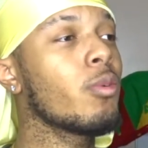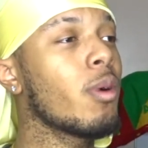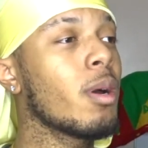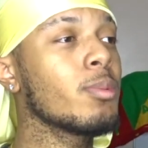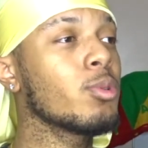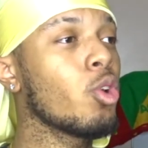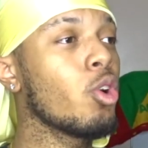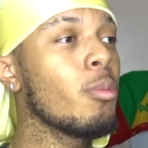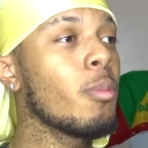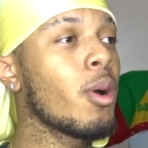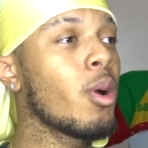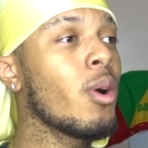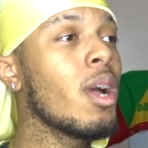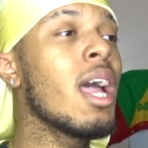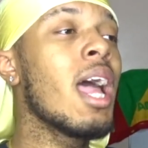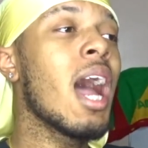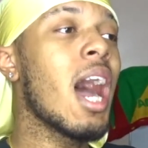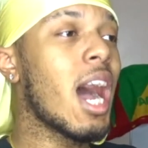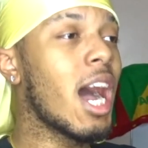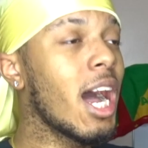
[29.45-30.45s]
what I'm talking about,
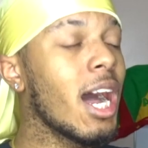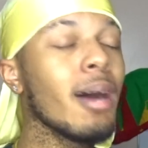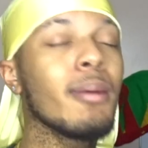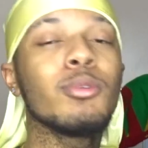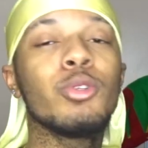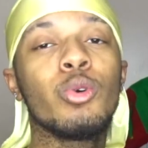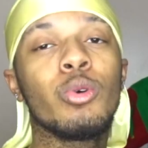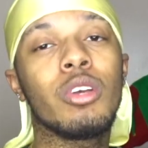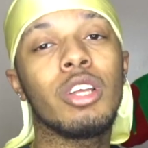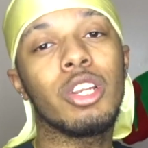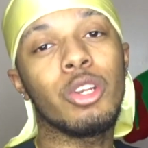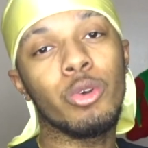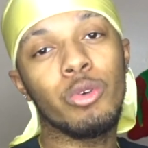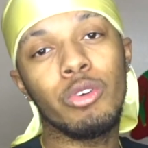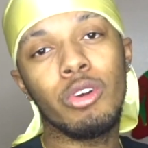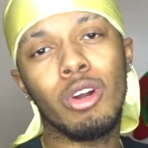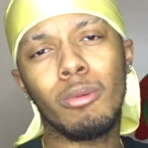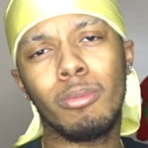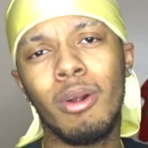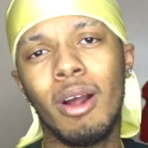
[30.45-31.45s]
I'm doing a New
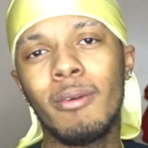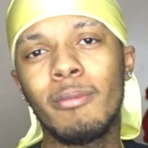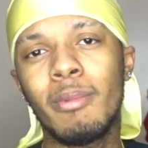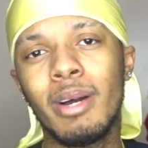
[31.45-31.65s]
York problem